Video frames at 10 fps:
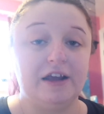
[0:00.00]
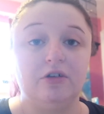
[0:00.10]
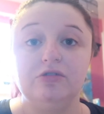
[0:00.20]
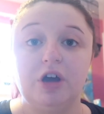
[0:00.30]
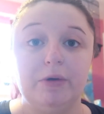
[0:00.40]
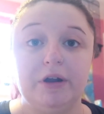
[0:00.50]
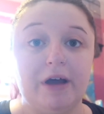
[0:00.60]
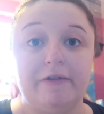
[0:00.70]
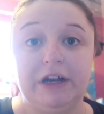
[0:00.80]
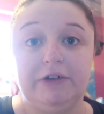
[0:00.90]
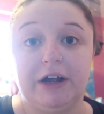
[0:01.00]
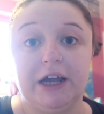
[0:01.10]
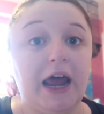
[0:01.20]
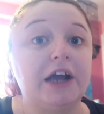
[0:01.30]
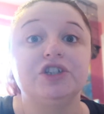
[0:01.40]
oh no, we don't have any
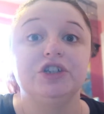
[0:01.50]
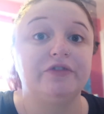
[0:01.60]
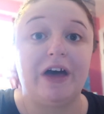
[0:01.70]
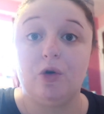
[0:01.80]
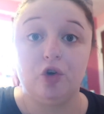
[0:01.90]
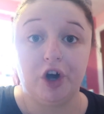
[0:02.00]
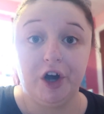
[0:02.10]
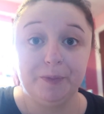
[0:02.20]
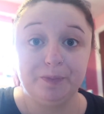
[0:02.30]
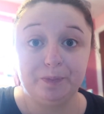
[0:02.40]
recollection of that order.